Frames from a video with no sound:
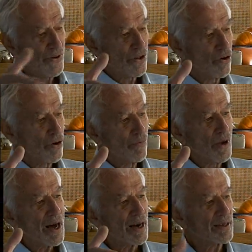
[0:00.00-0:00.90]
fill the whole
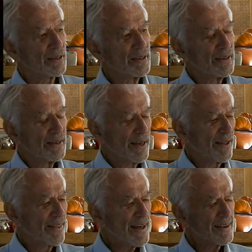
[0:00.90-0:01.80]
block.
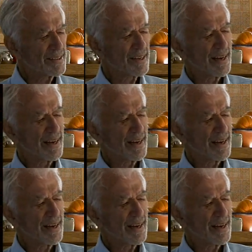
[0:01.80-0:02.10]
And that is